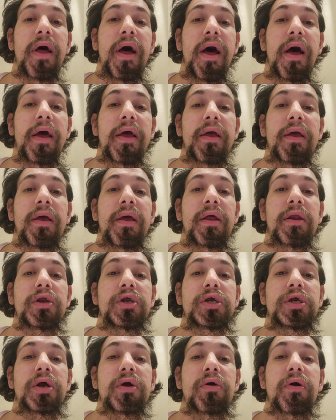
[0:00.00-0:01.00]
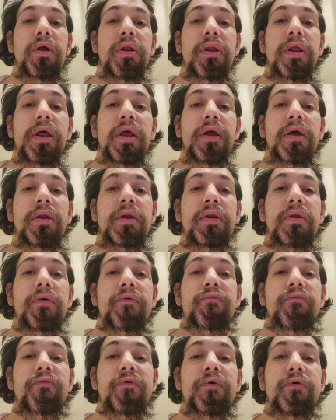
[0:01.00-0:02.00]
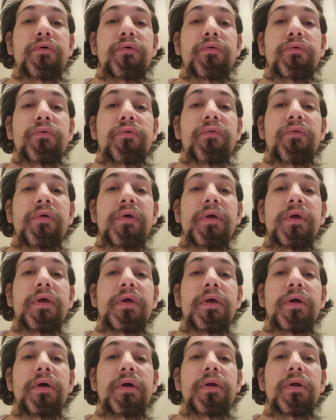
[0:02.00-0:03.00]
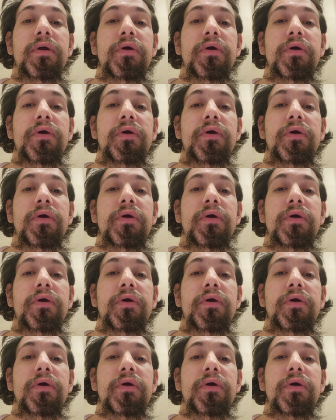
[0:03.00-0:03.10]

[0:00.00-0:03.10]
I can share a link to view the